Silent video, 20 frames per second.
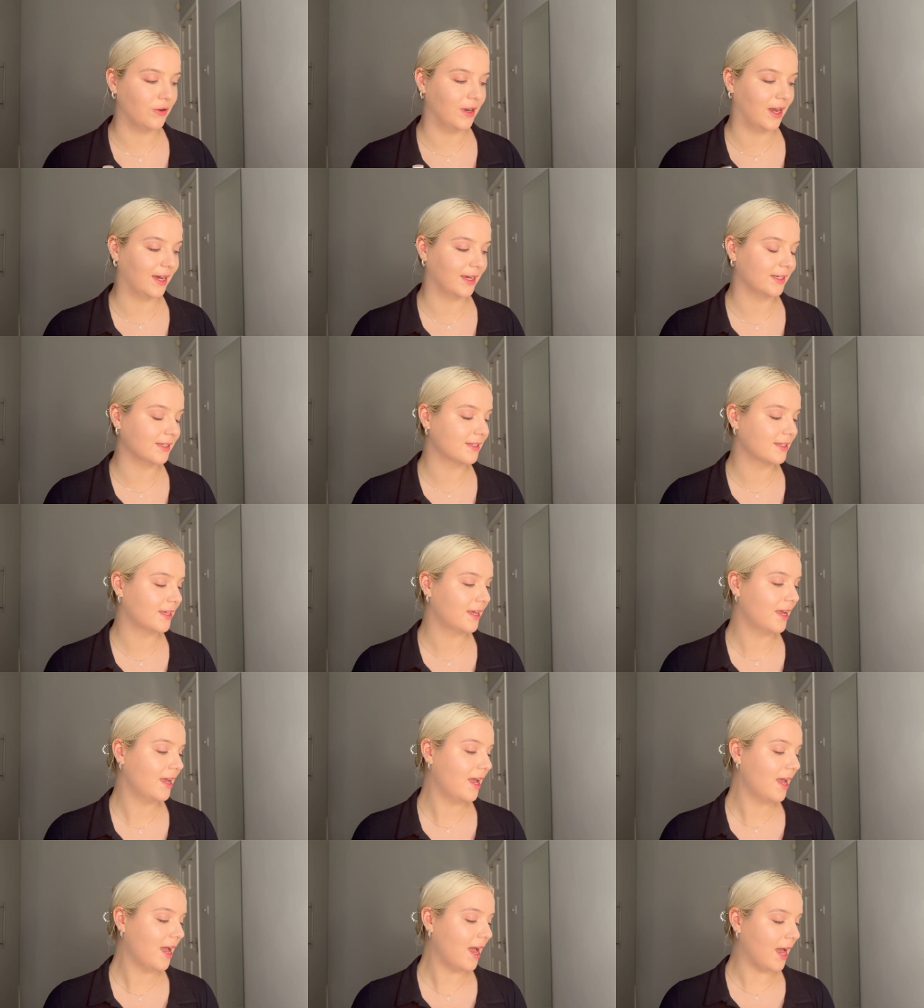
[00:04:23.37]
nice.
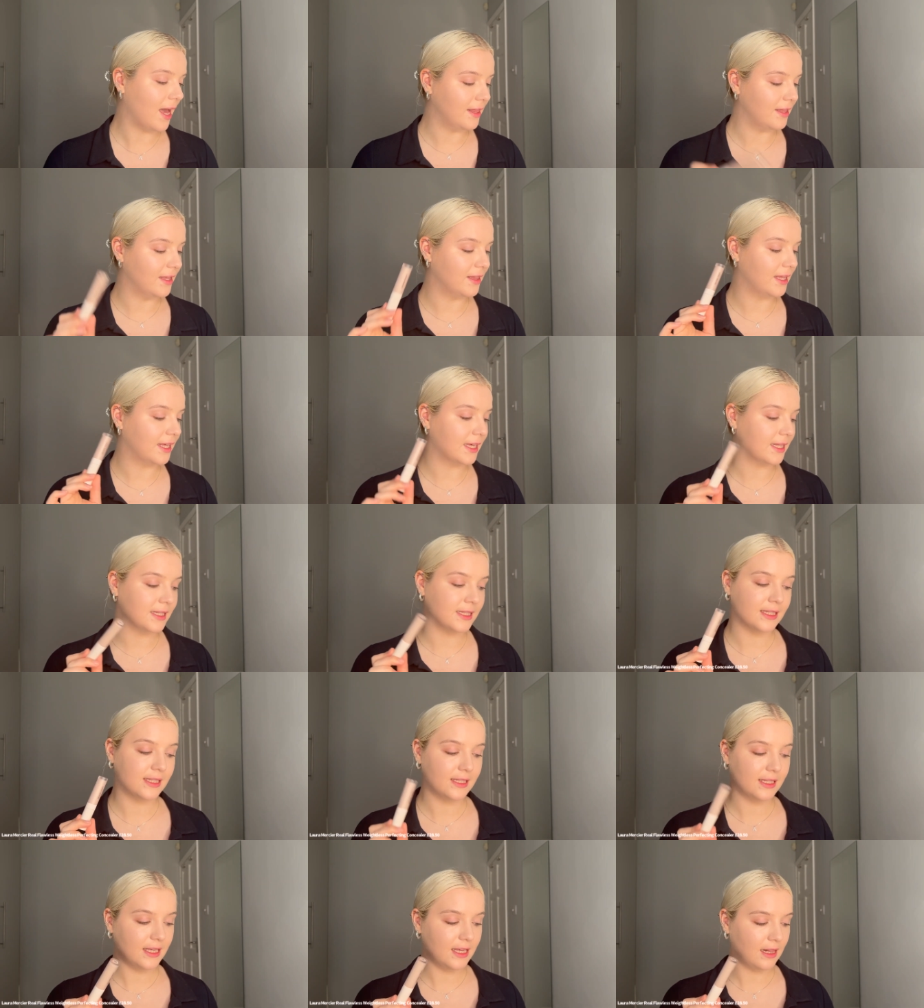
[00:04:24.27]
And then the
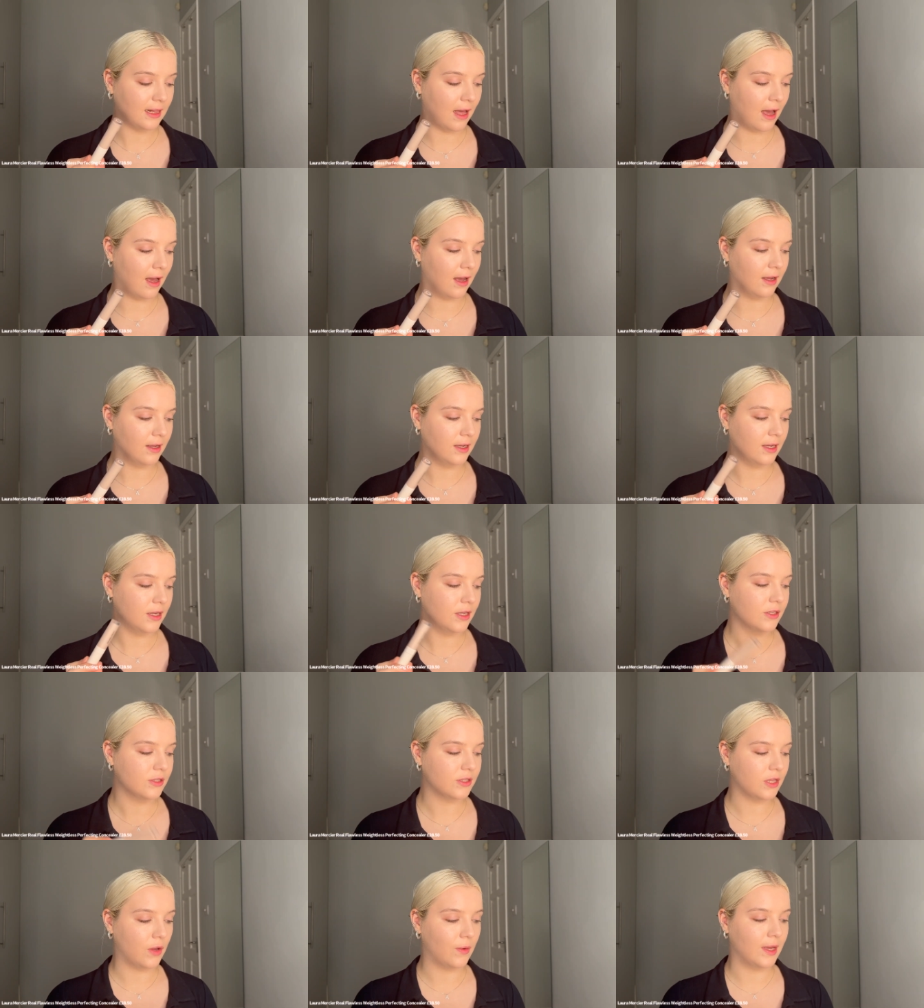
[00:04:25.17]
concealer,
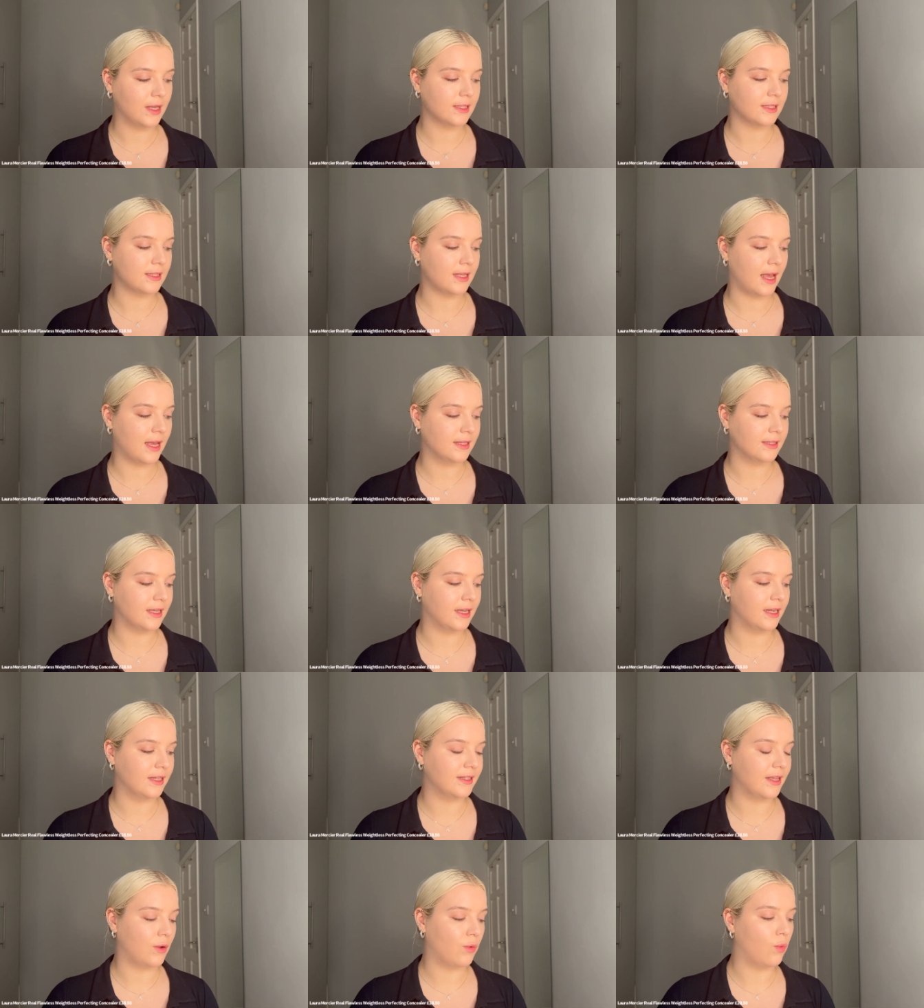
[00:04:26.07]
so it says it
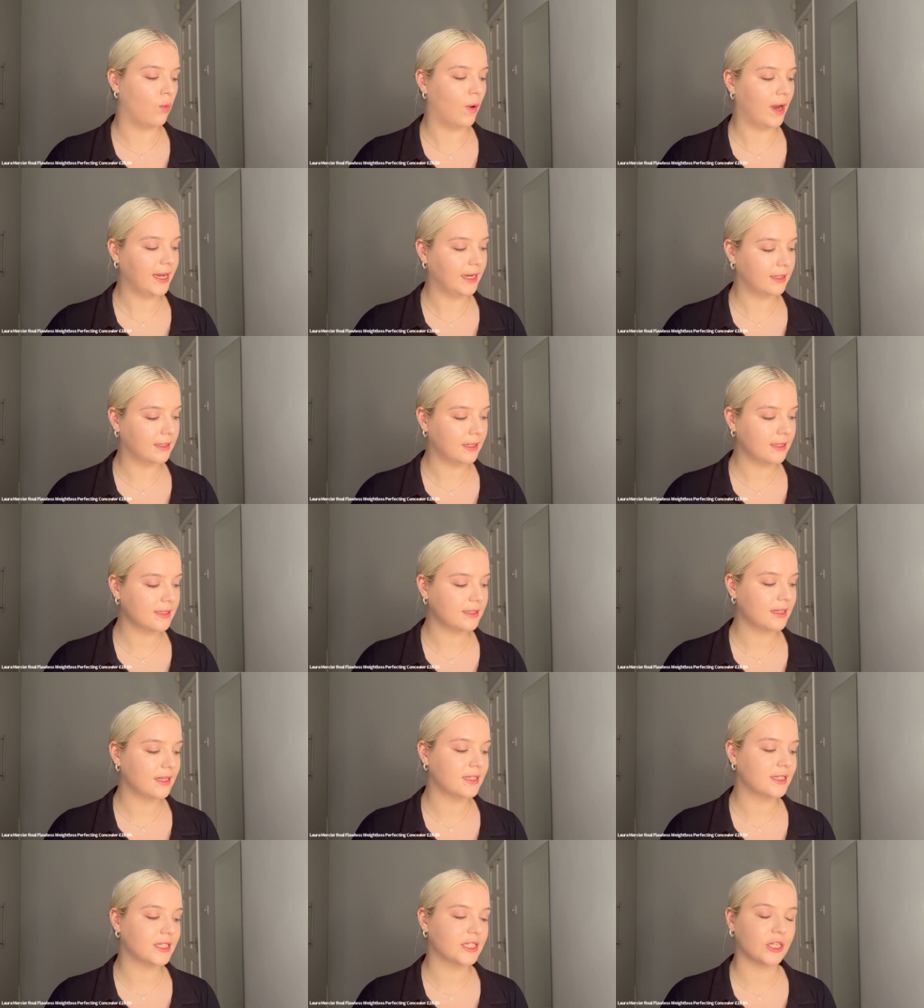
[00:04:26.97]
is a weightless
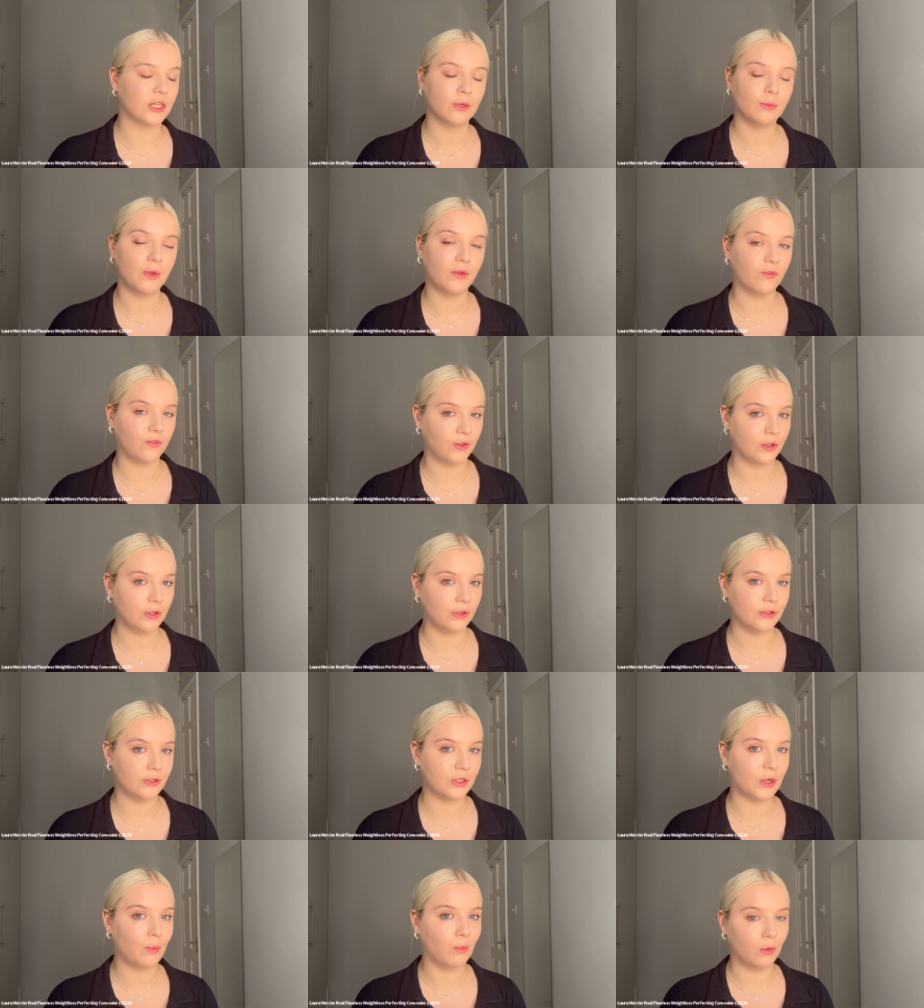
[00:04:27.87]
serum
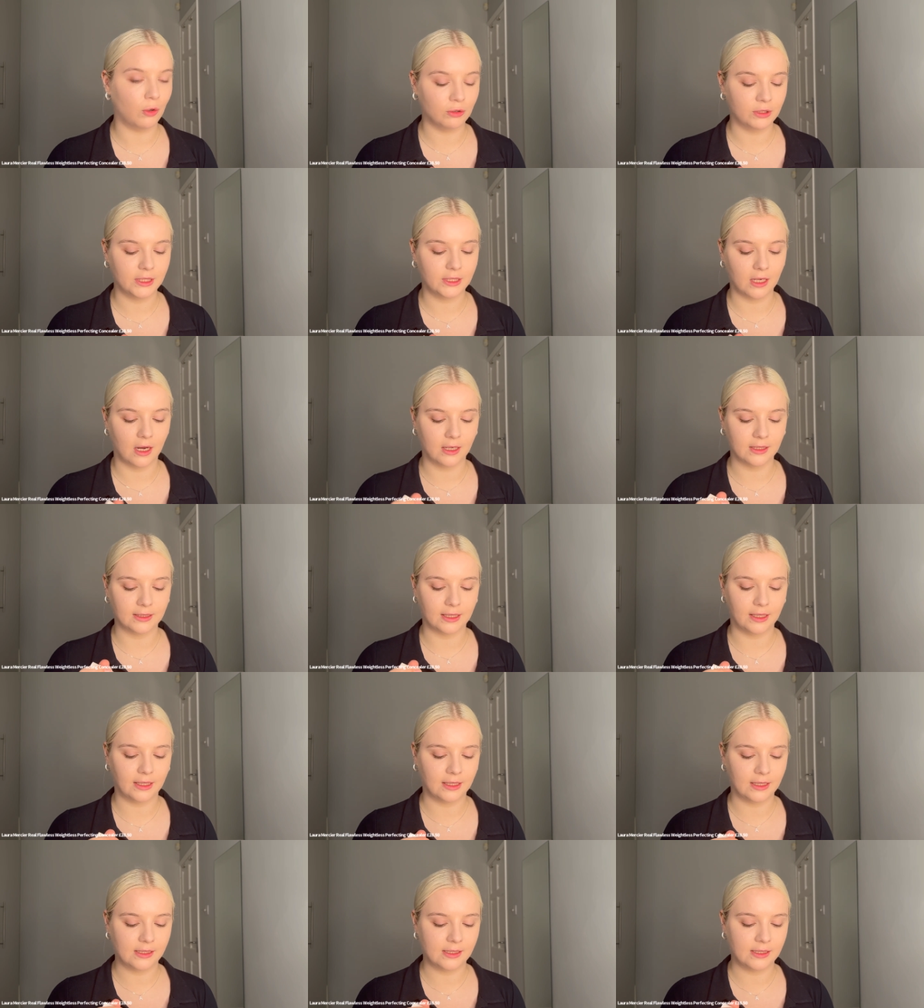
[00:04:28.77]
infused
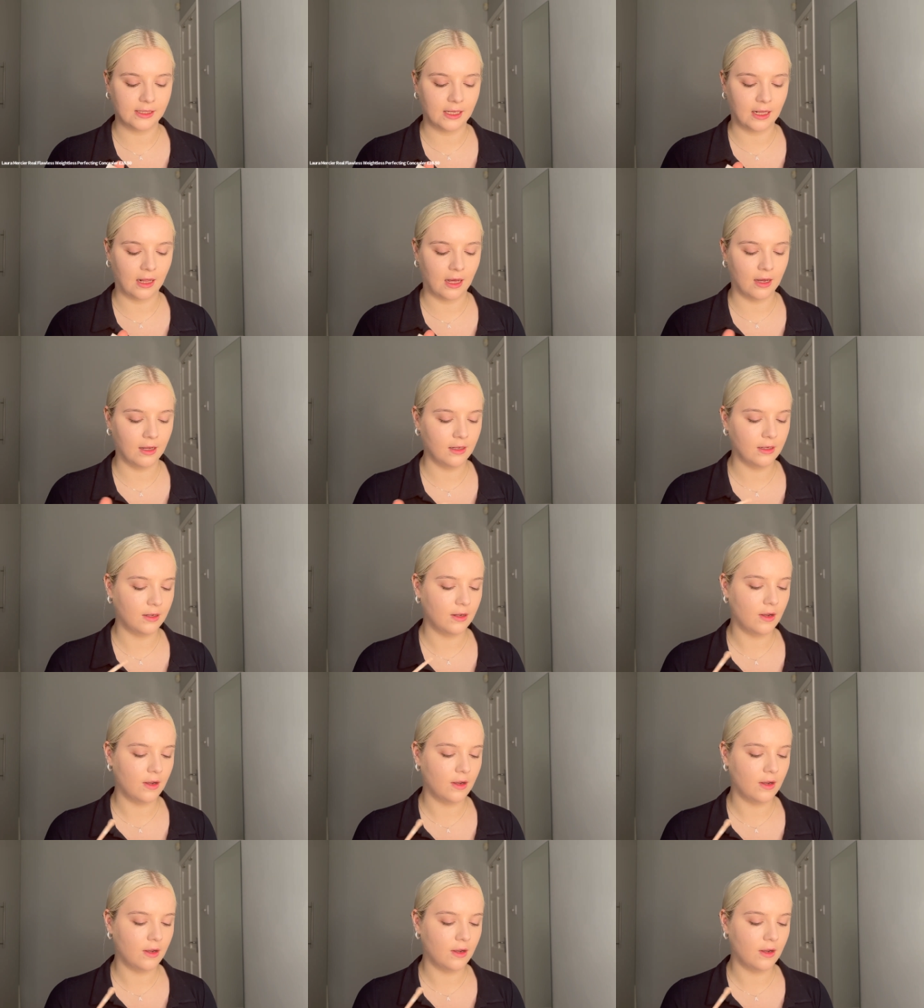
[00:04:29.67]
multitasking concealer.